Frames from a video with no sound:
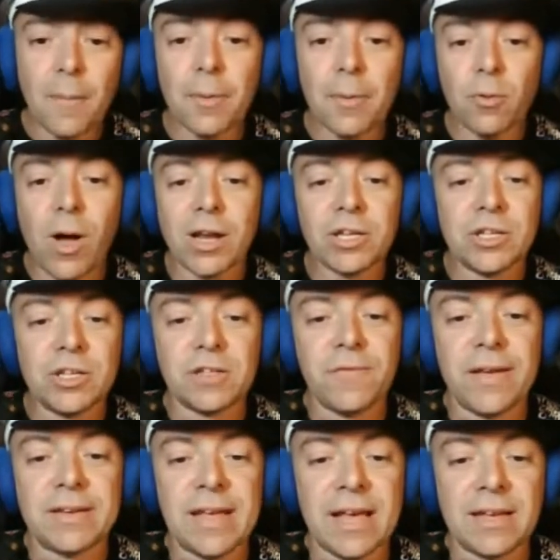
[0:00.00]
I've been watching this
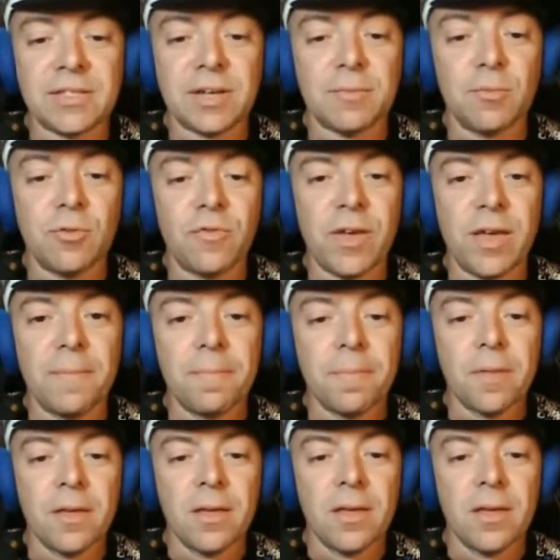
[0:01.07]
fantastic movie,